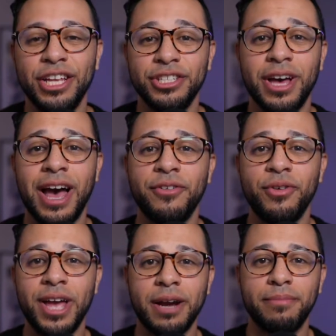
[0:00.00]
So I have a
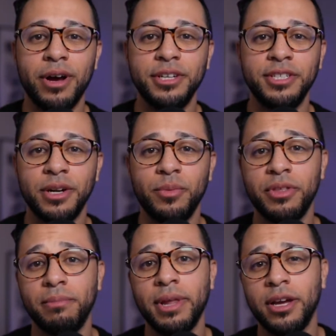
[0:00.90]
React project with a
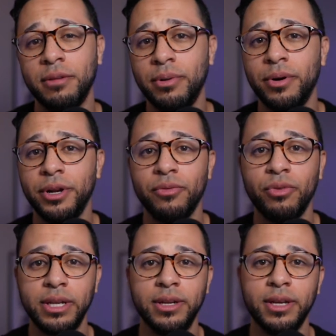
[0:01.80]
blank component ready
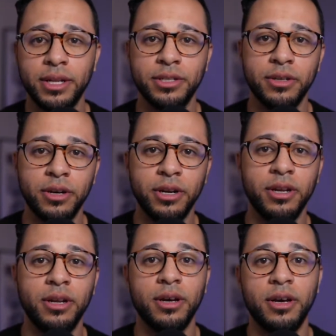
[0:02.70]
to get started.
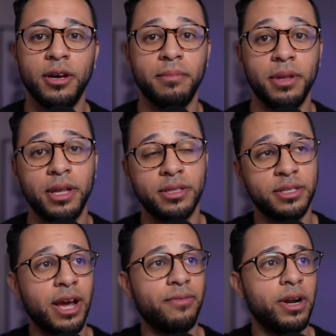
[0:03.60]
Um, let's dive
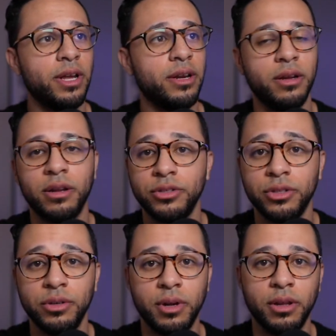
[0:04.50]
right in and I'll show you what
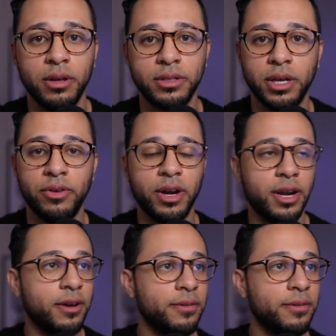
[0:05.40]
it looks like right now.